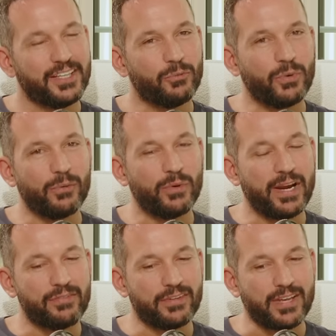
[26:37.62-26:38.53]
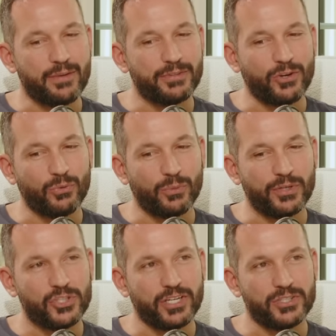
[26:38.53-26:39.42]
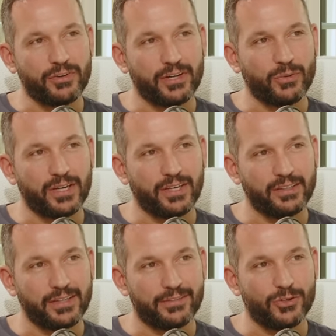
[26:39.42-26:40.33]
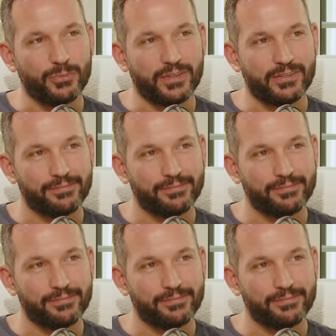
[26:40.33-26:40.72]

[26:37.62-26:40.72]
We have this habit, don't we? We judge very quickly as humans.